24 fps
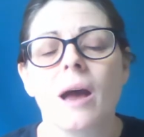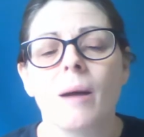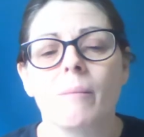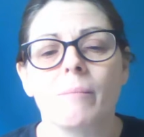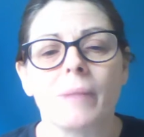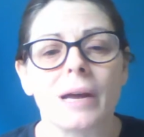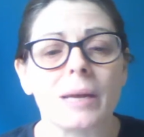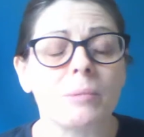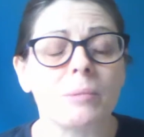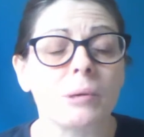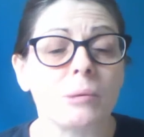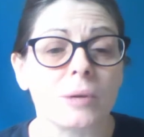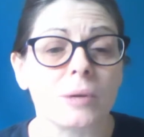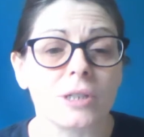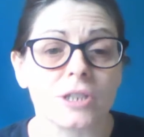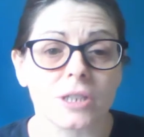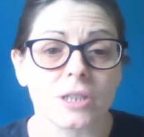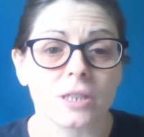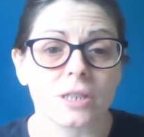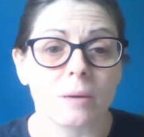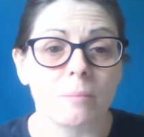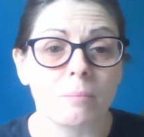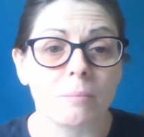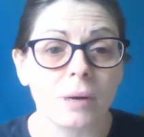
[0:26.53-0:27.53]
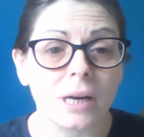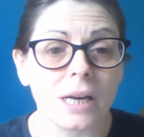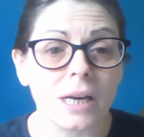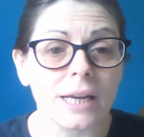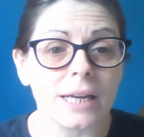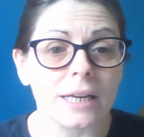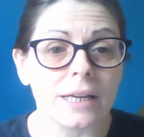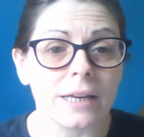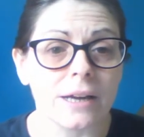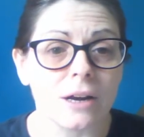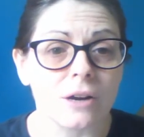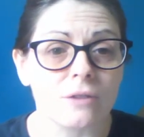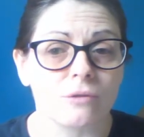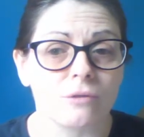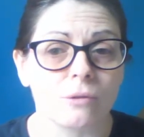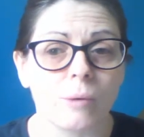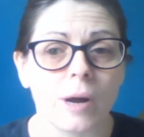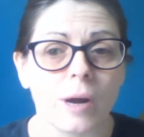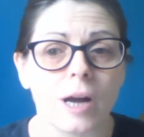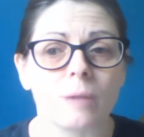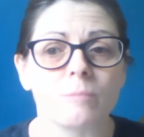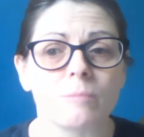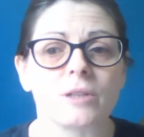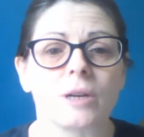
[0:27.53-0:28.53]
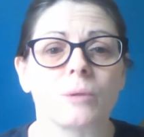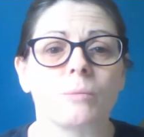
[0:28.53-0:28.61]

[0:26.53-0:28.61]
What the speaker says: Maybe we're just completely overwhelmed